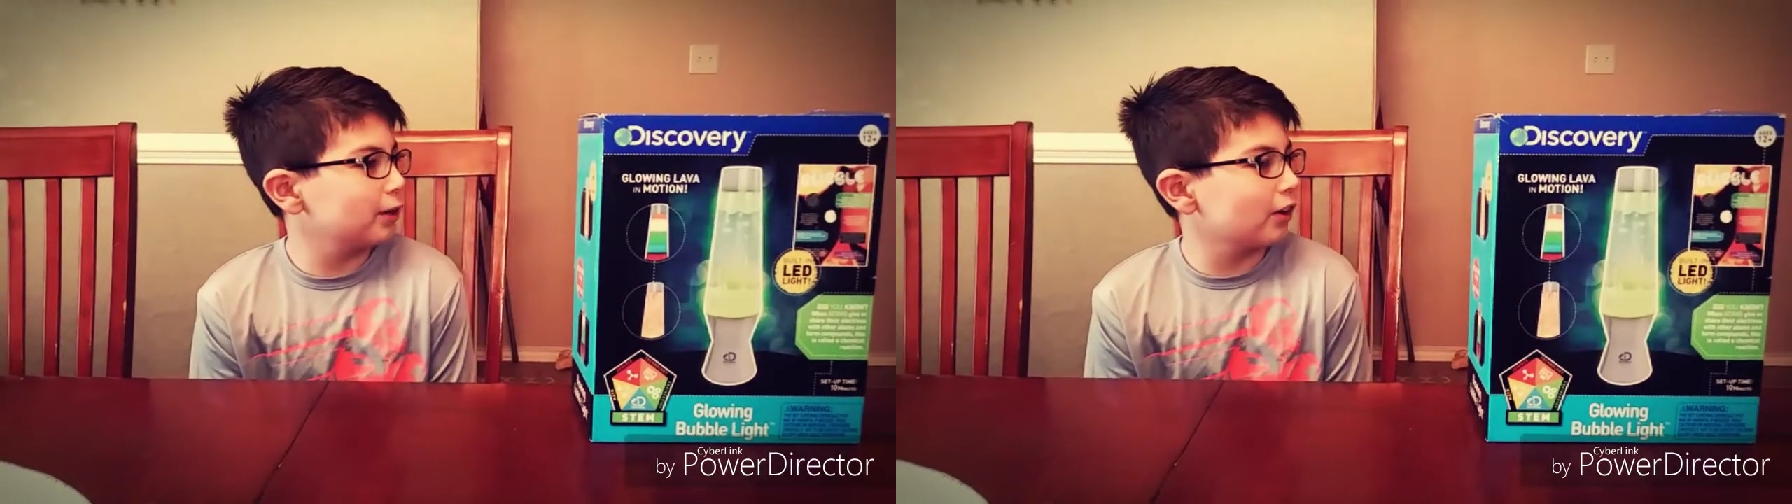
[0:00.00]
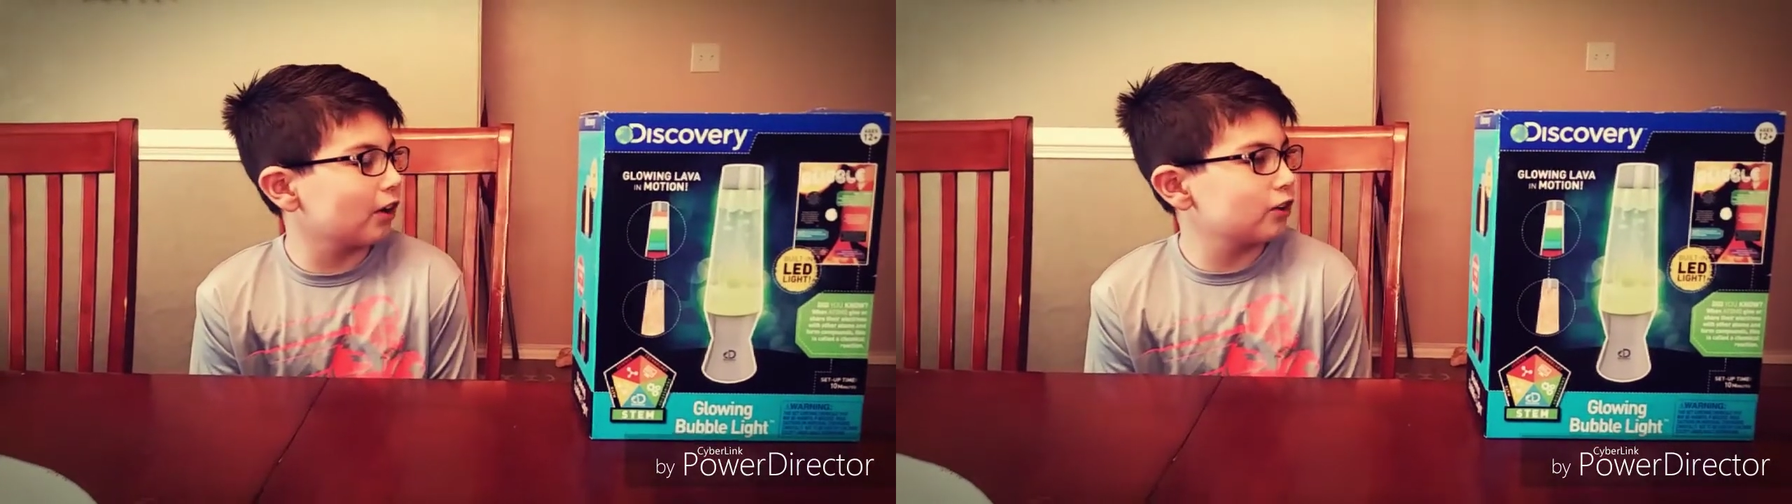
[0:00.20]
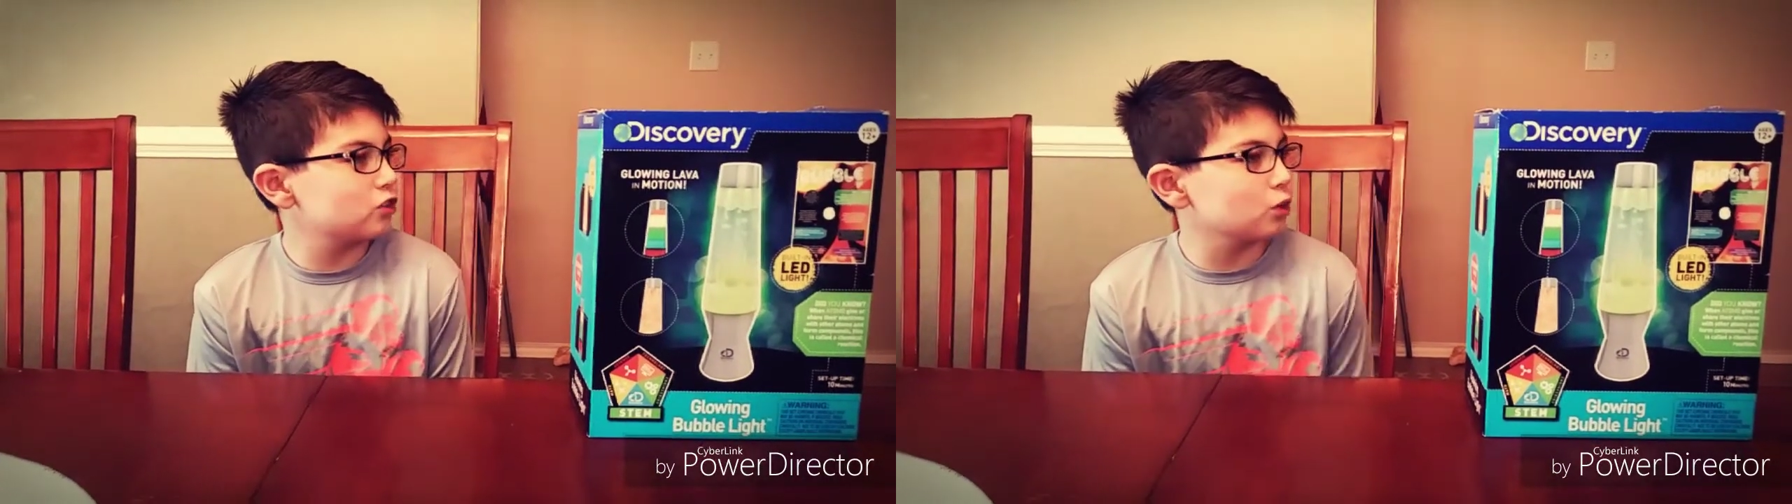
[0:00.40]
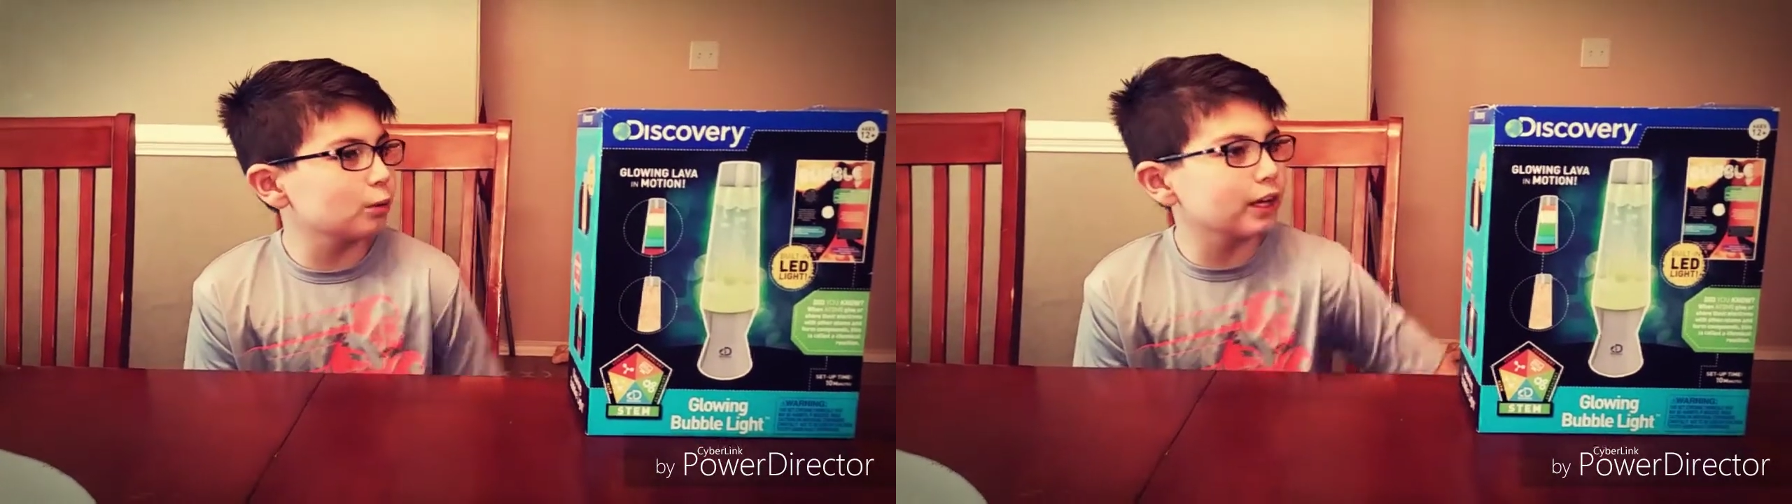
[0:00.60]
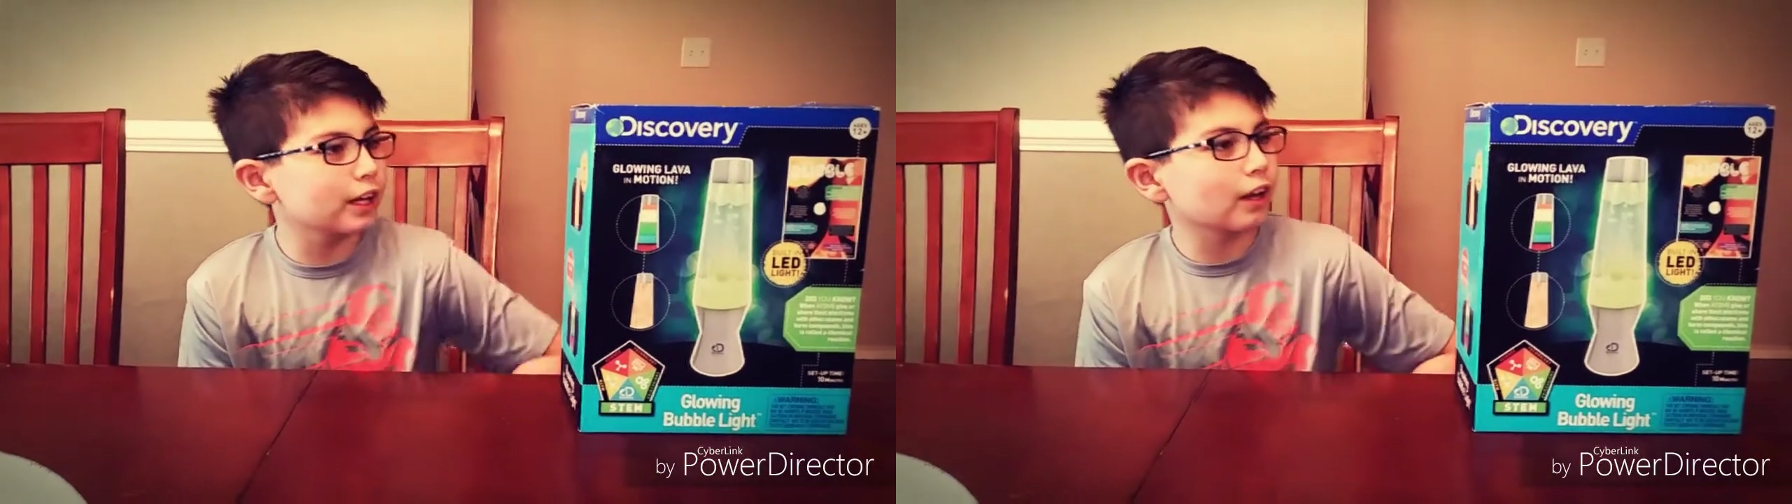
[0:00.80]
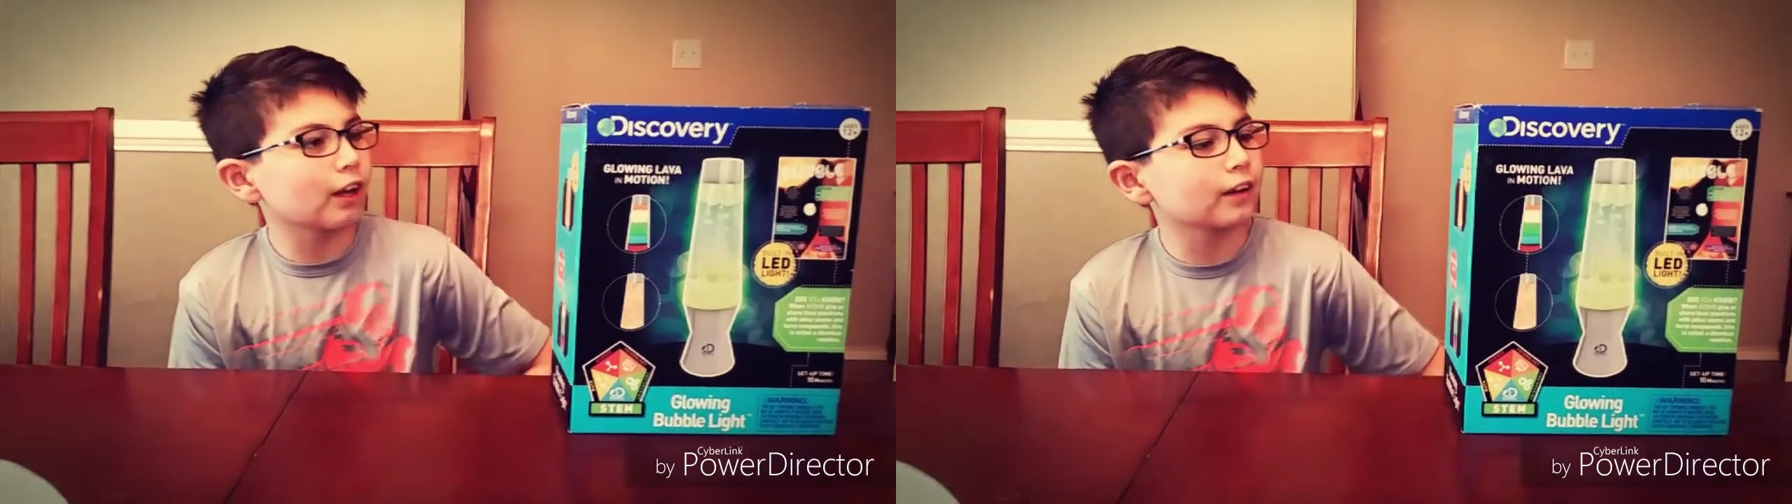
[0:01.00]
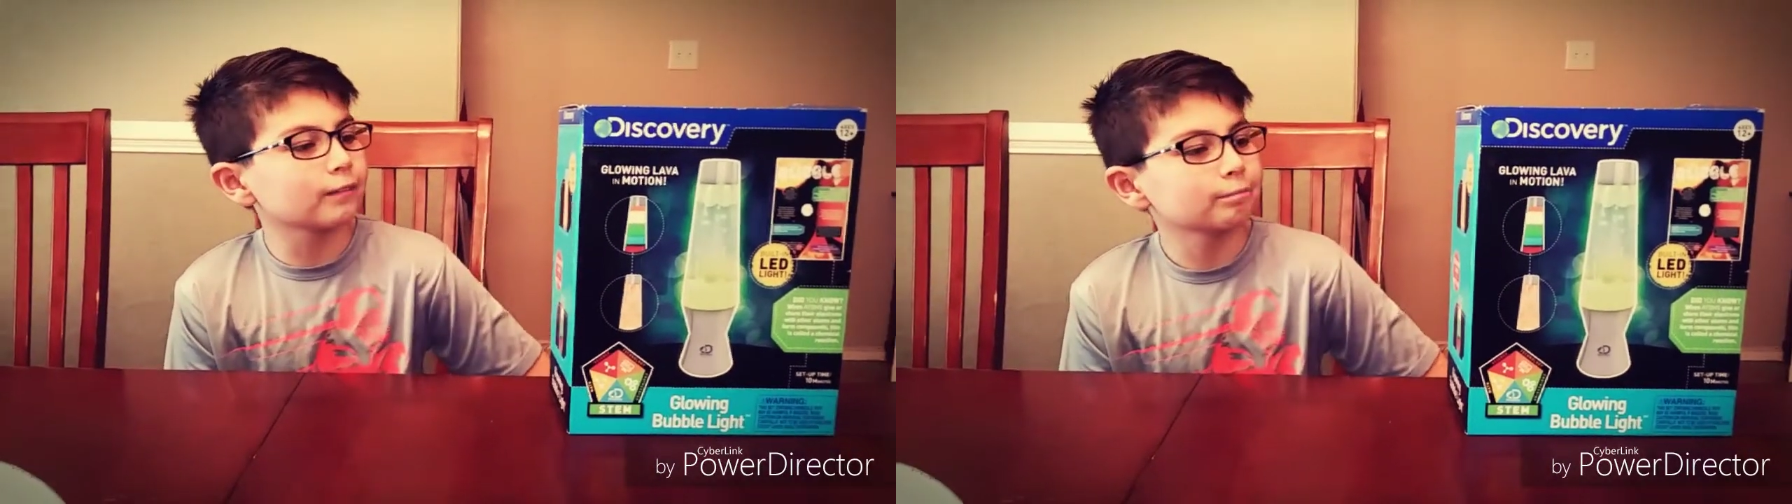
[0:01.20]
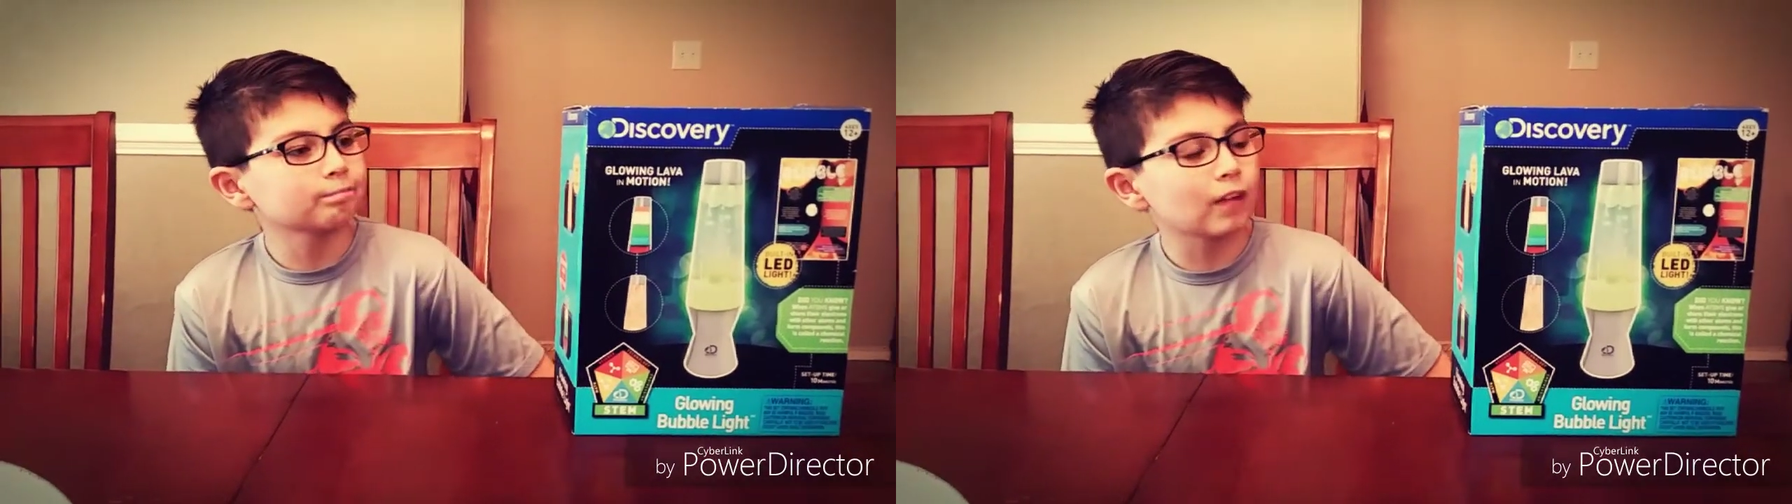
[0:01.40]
we are doing